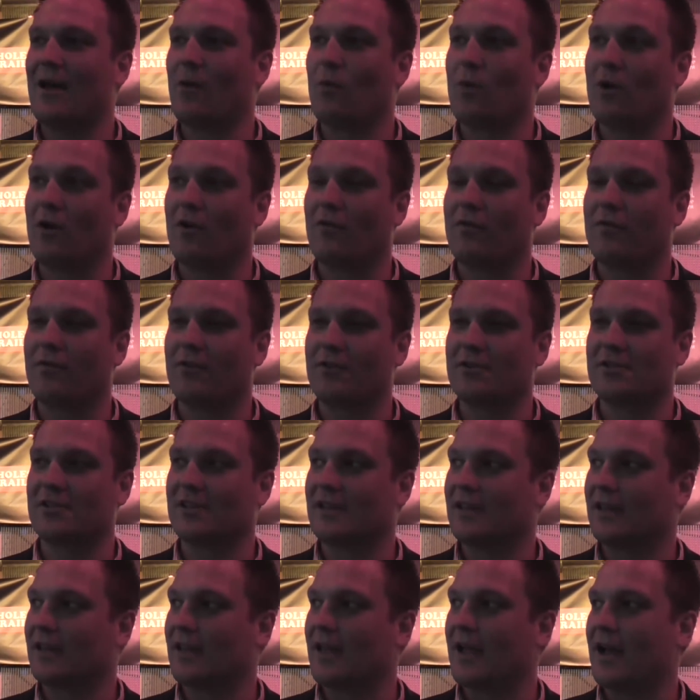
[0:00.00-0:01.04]
Well,
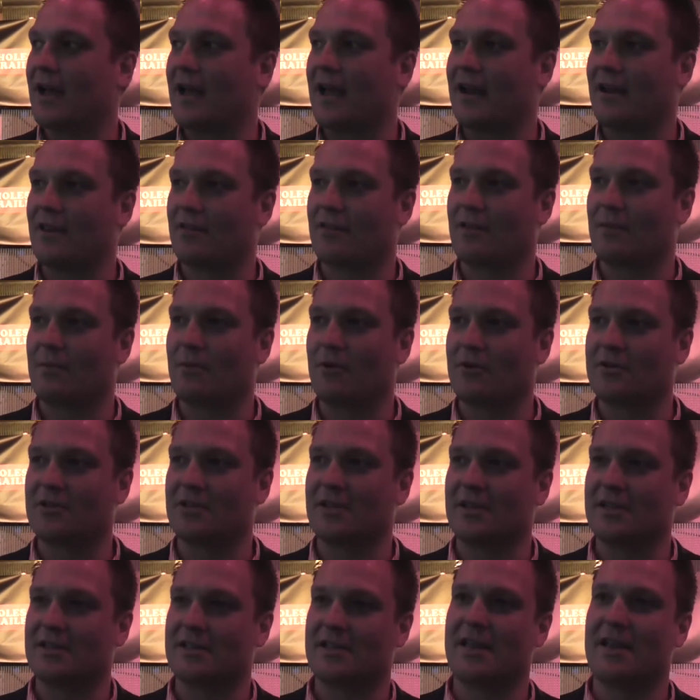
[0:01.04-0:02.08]
firstly, how do you think
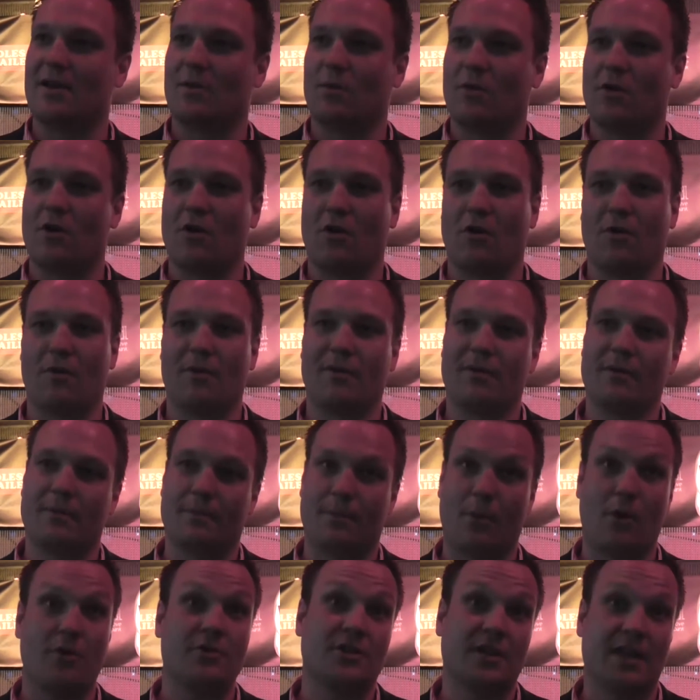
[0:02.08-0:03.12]
boxing is here? Well,
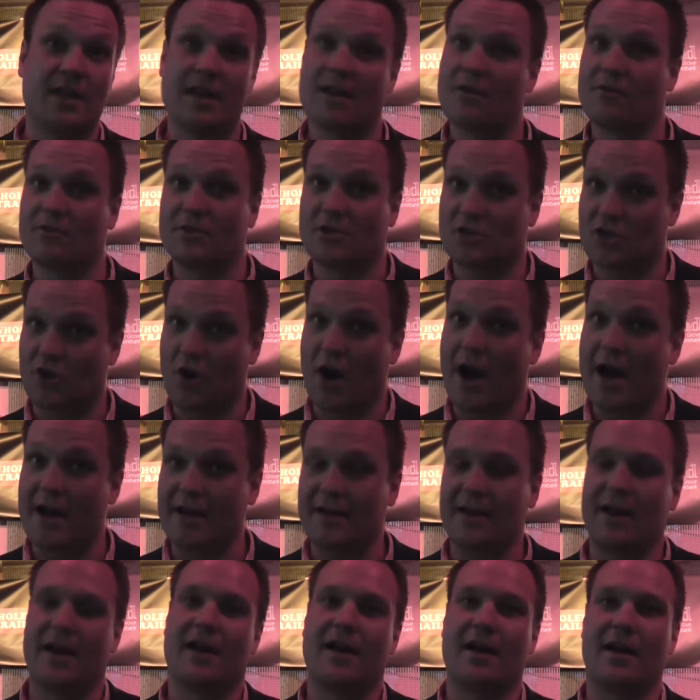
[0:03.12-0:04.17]
boxing here is great.
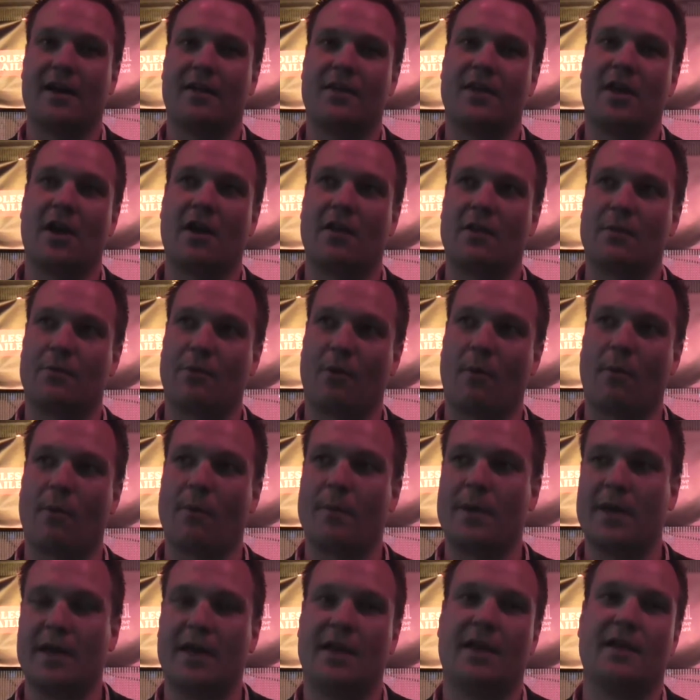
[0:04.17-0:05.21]
The only
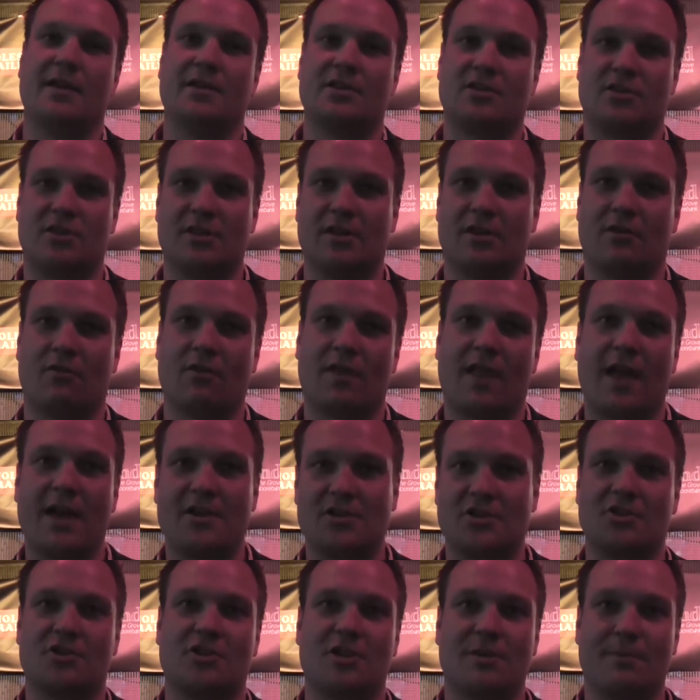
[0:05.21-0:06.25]
problem is the
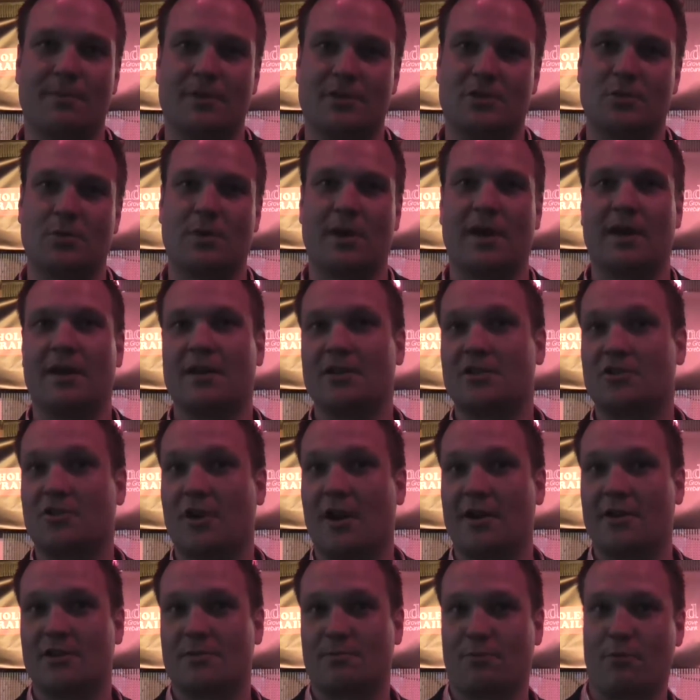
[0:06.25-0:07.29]
relationship between
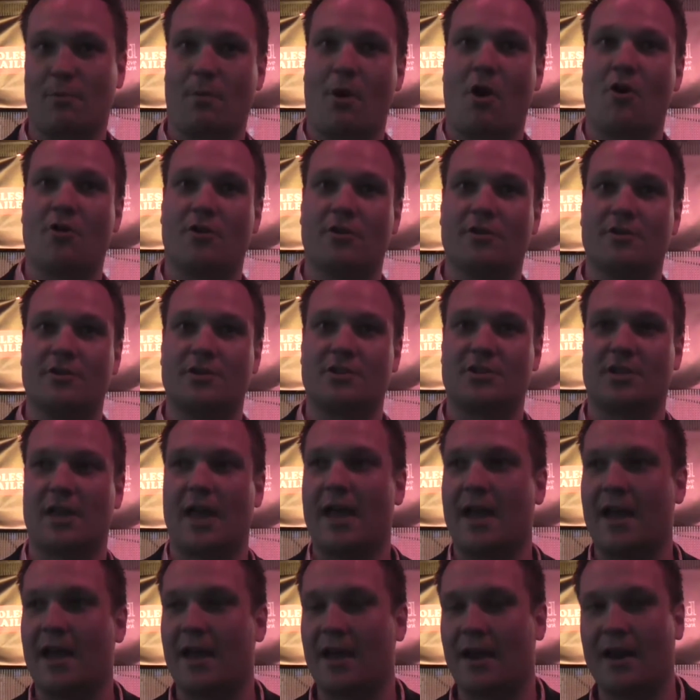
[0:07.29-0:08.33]
Australia's promoters
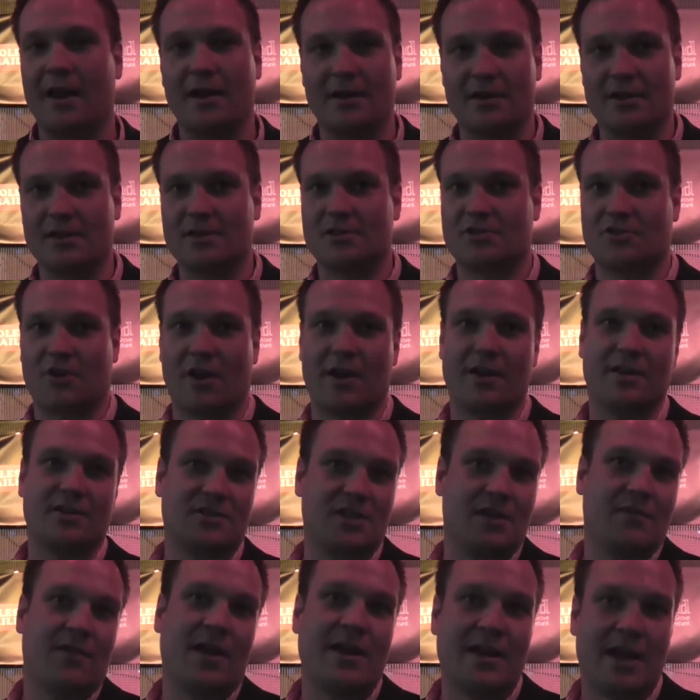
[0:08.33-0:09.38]
and Australia's
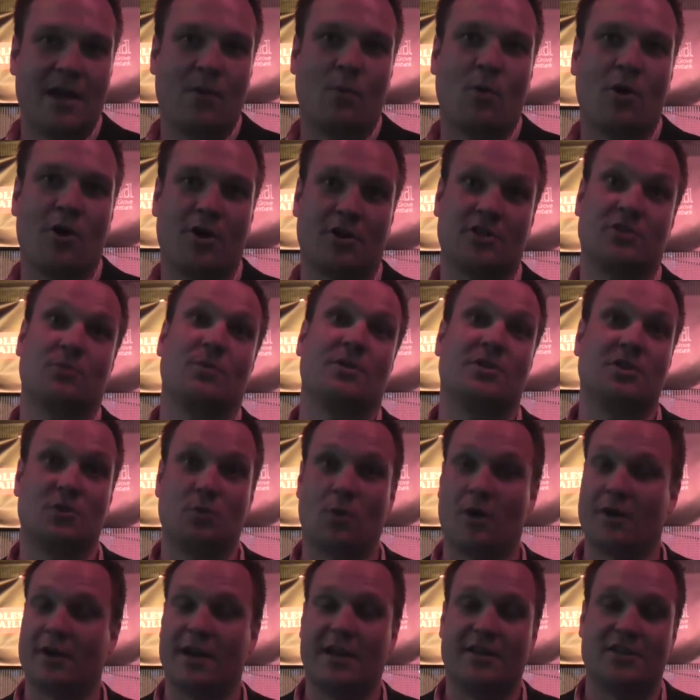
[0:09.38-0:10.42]
TV networks, which is
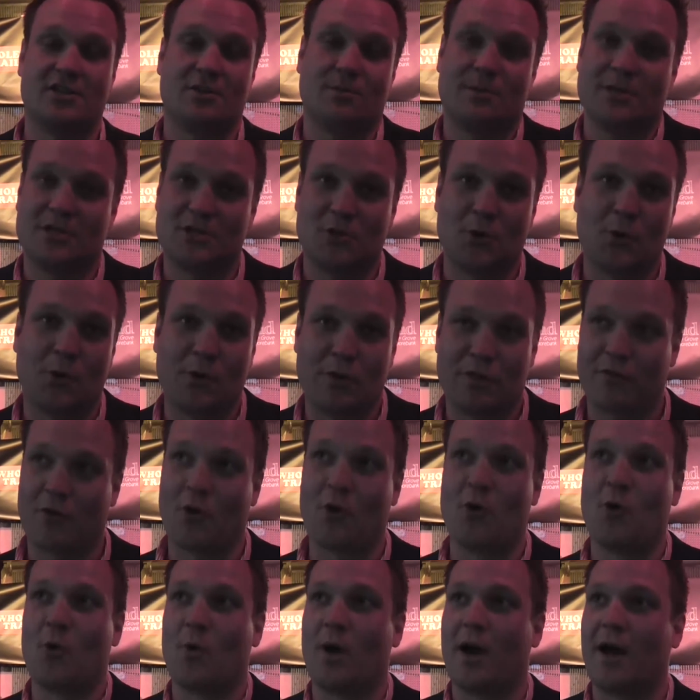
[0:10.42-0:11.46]
what needs to be sorted
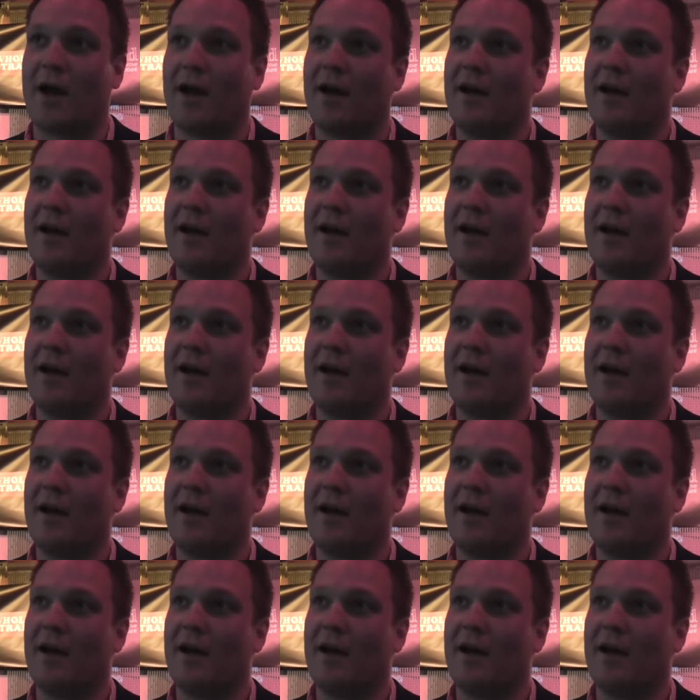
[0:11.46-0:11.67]
through.